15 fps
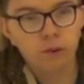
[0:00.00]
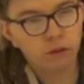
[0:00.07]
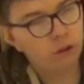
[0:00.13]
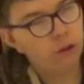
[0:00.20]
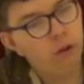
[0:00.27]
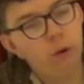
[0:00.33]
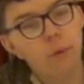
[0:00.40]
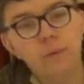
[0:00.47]

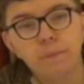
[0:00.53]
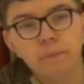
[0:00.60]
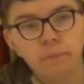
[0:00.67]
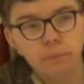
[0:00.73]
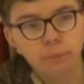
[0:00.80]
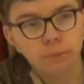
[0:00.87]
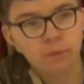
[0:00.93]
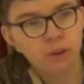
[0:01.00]
Doctor Who.
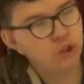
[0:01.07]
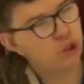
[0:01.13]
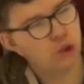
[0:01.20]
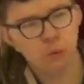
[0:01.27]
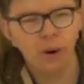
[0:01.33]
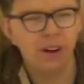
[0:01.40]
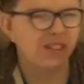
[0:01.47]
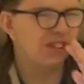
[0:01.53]

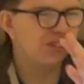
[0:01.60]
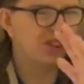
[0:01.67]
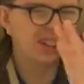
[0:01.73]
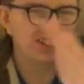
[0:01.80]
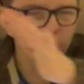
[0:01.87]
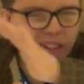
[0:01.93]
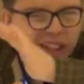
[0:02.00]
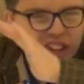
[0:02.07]
Just well done,
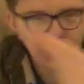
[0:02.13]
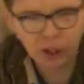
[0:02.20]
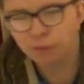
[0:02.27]
Doctor Who in